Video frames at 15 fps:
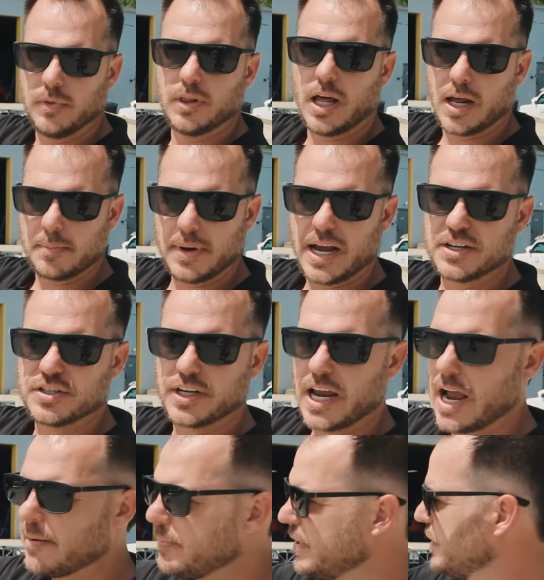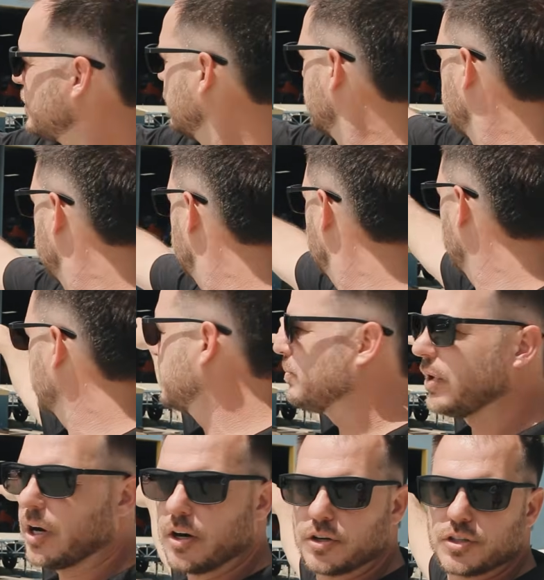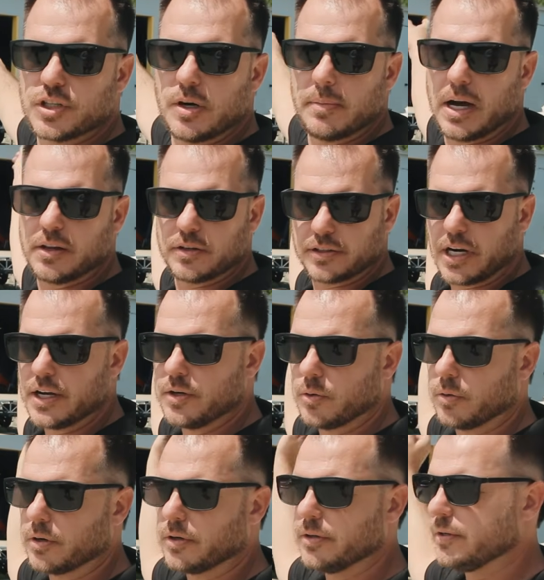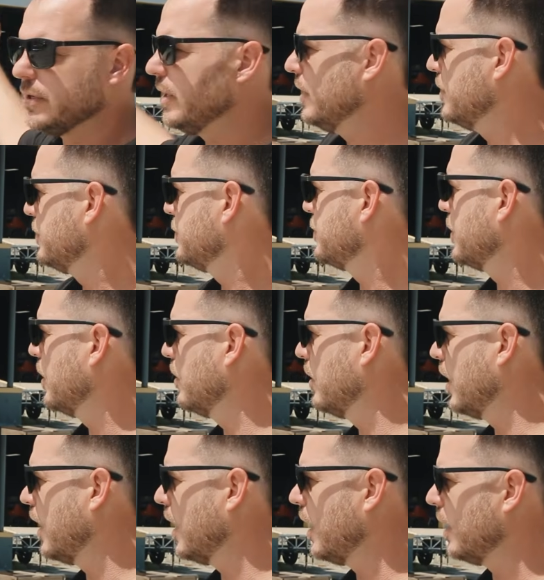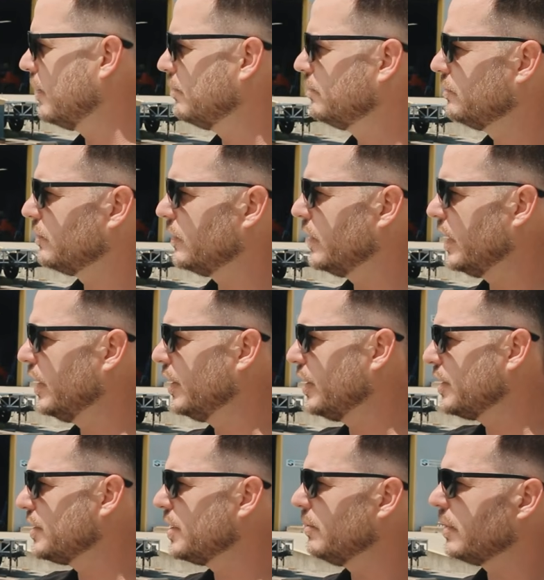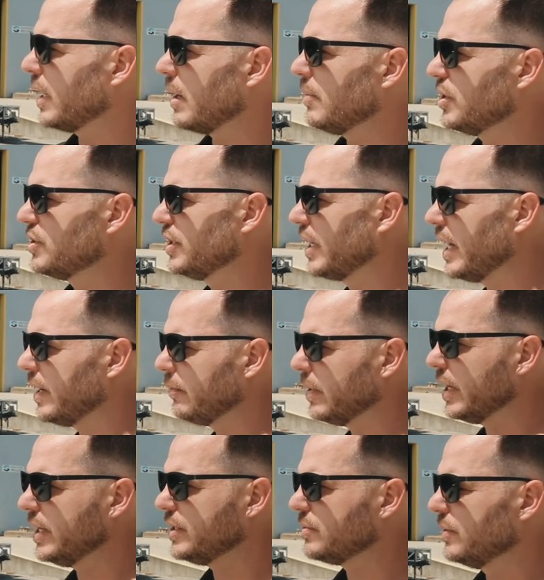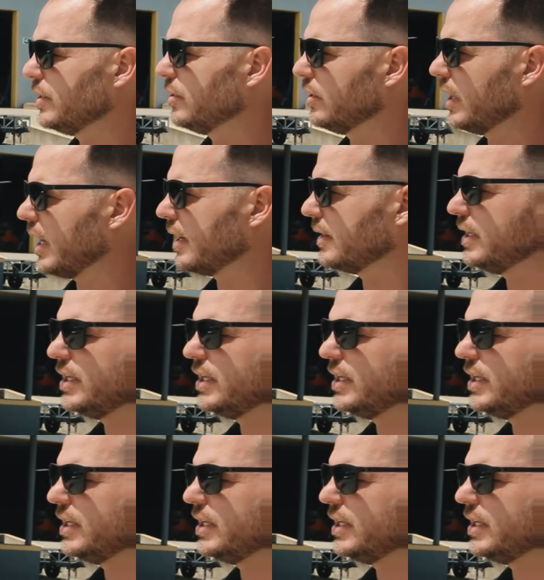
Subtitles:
A lot of magic happens and the finished products come out the right door. So here you can see we got a bunch of gangways. We do a lot of